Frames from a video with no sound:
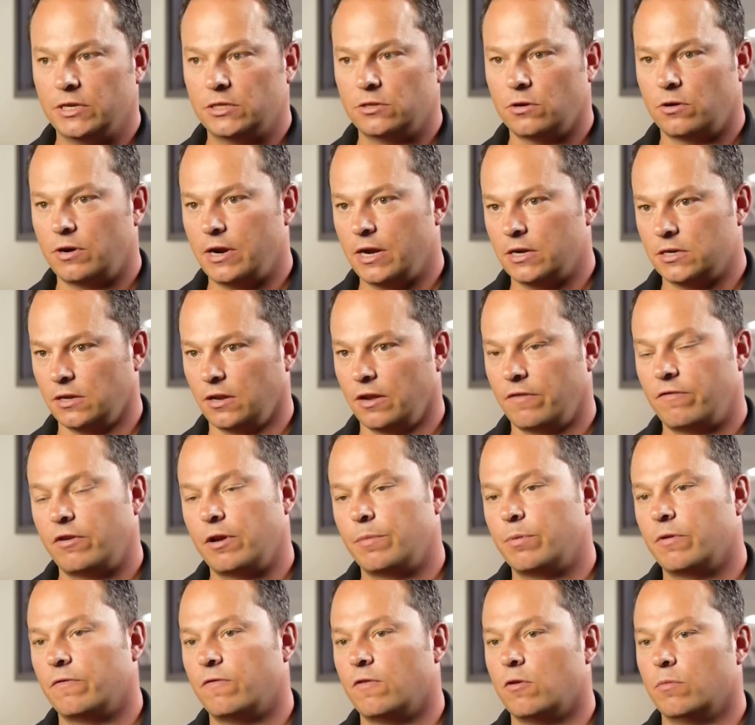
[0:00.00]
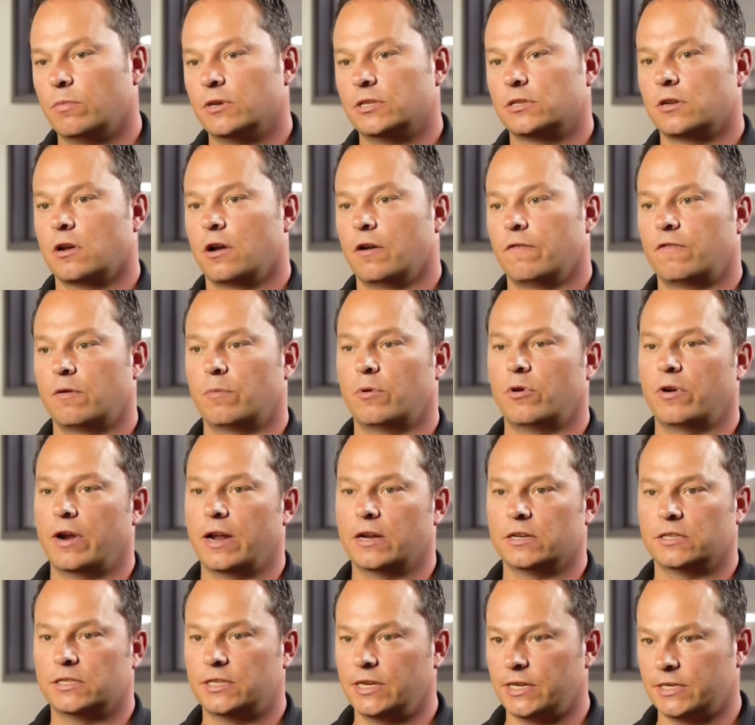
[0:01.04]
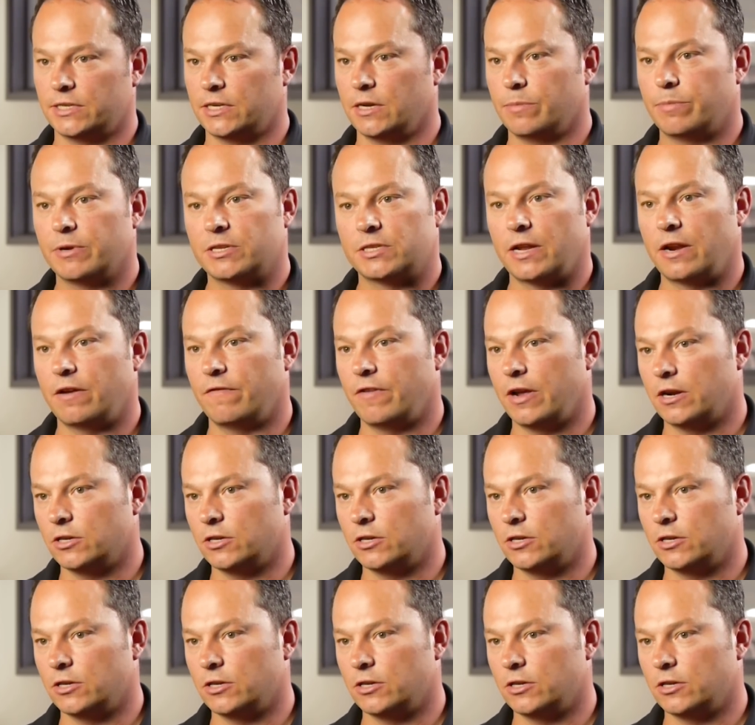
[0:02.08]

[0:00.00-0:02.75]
We saw our delivery performance go from around 60%